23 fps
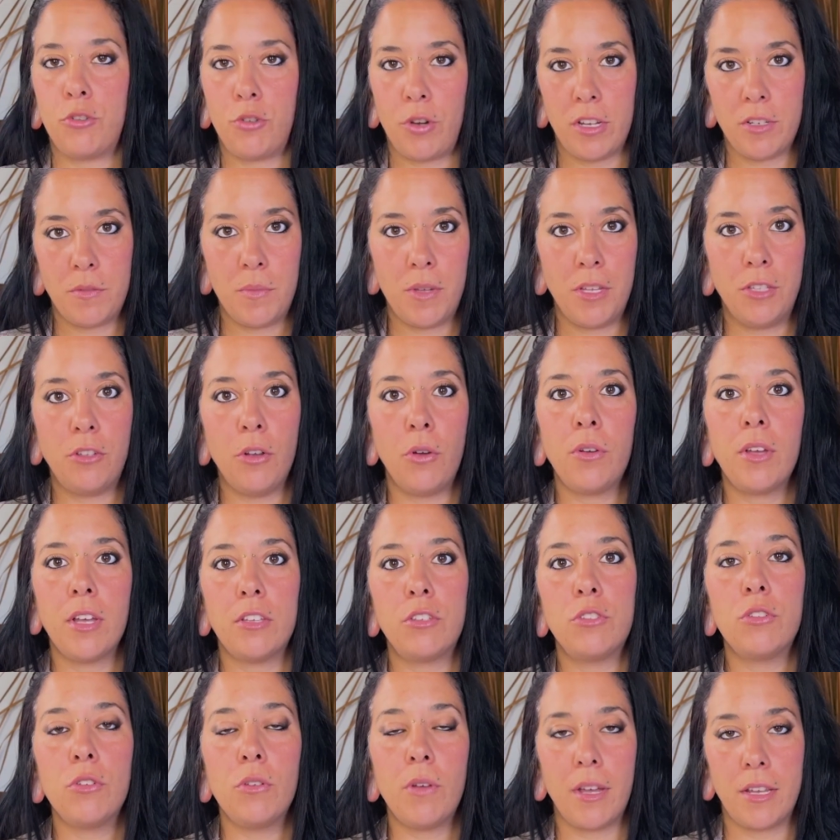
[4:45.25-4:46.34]
Trust me, don't
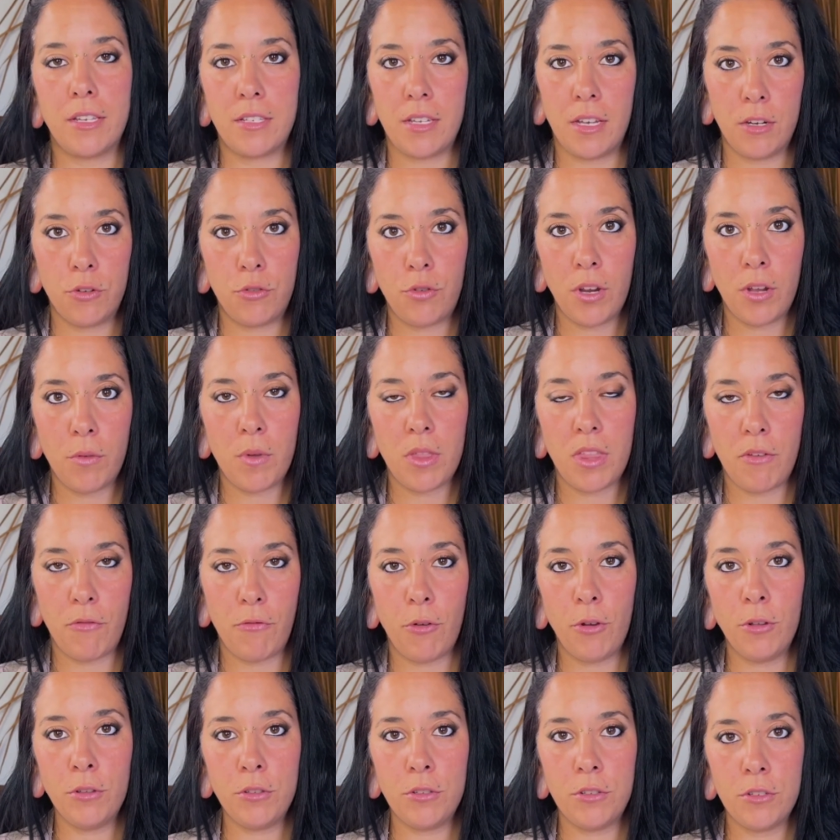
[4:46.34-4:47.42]
get too eccentric with the
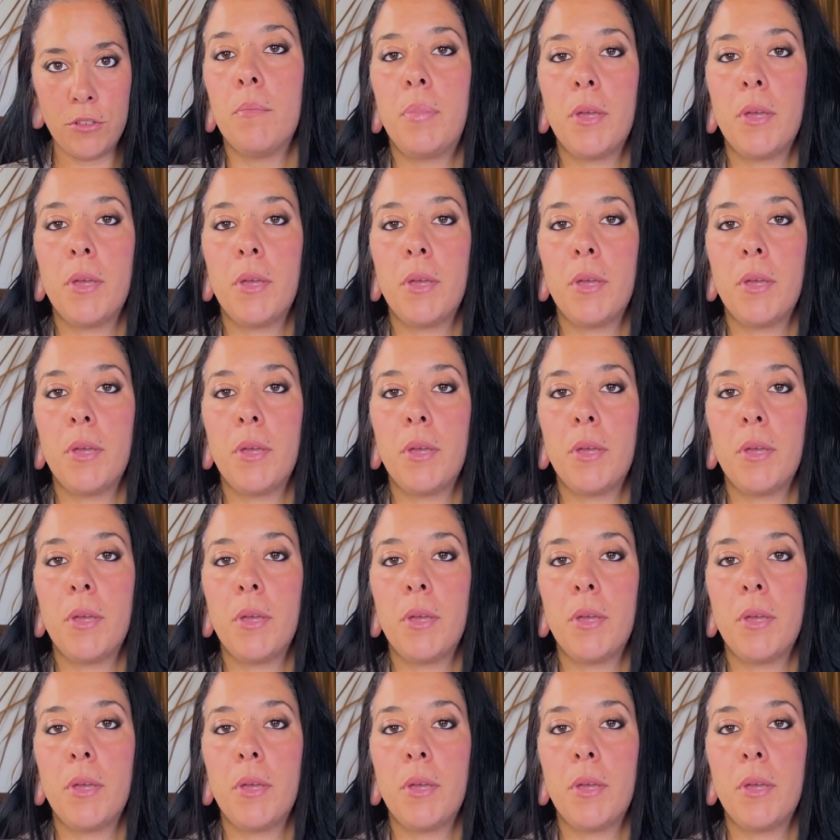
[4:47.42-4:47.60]
fonts,